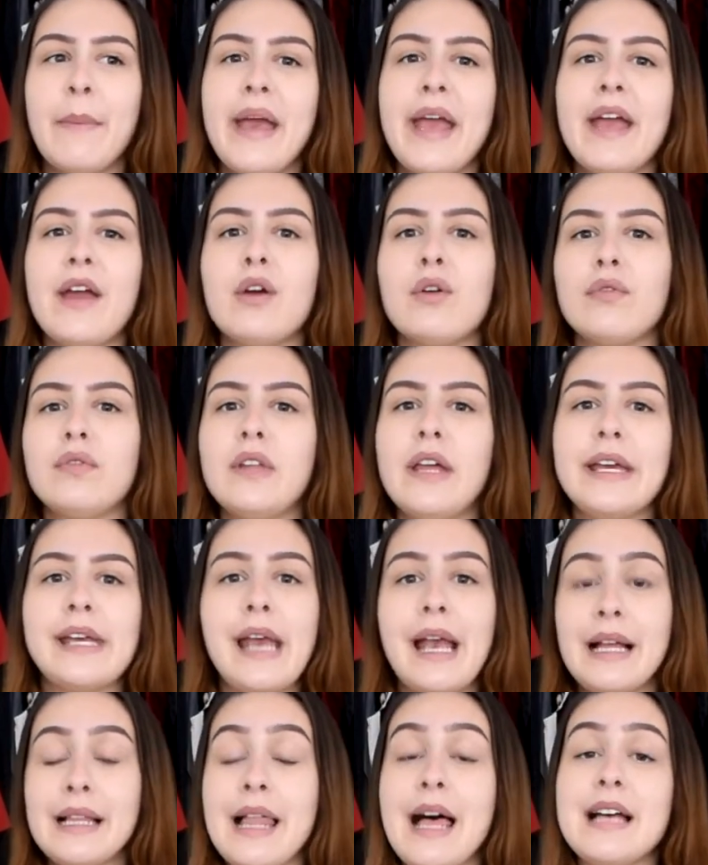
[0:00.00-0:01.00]
pair of
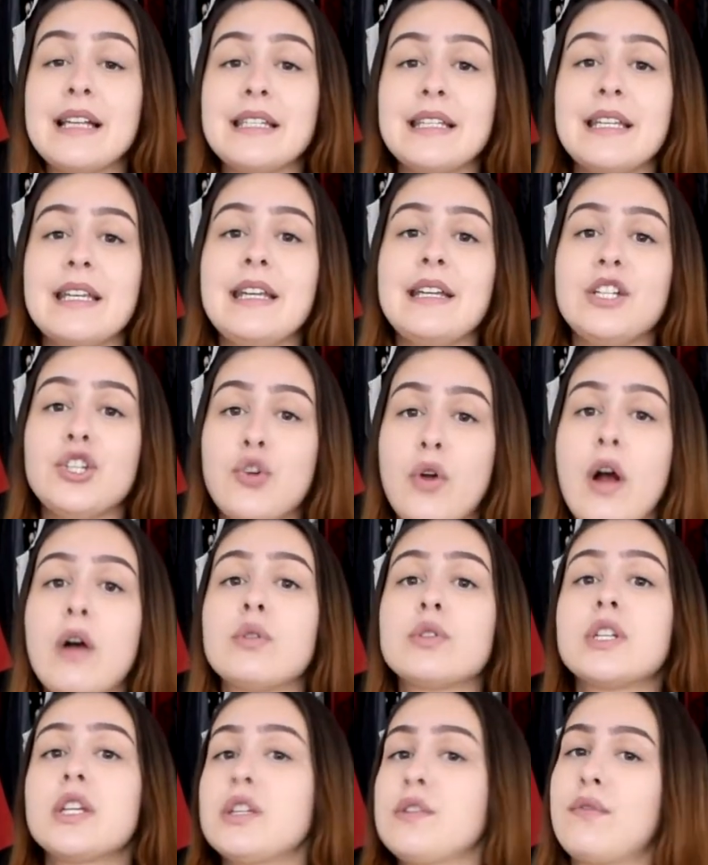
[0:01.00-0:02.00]
like classy
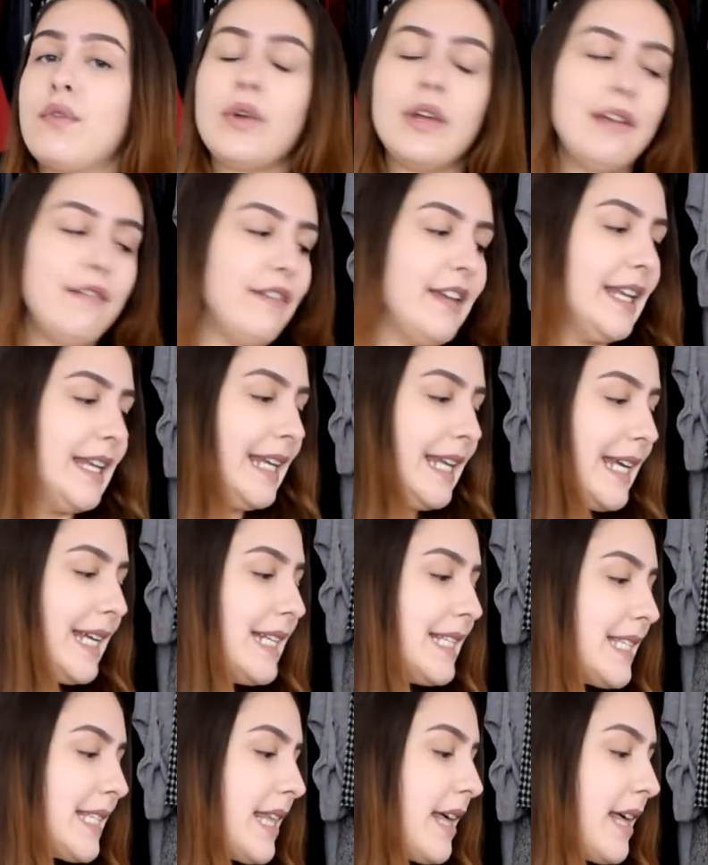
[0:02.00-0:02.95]
trousers for if he needs